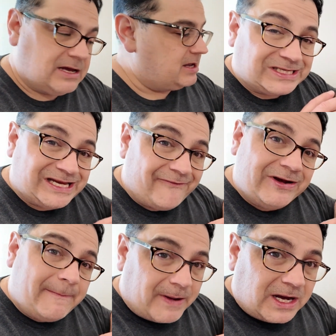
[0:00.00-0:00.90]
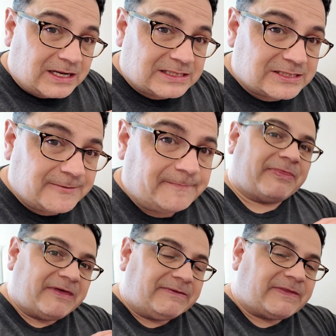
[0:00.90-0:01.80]
For 70 bucks, I
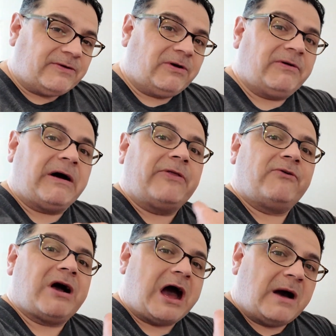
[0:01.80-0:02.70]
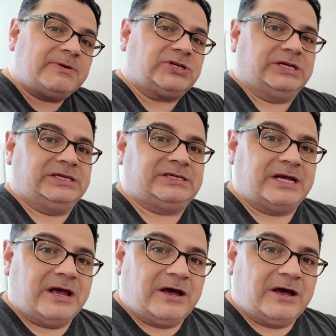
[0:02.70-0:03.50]
think that there are other options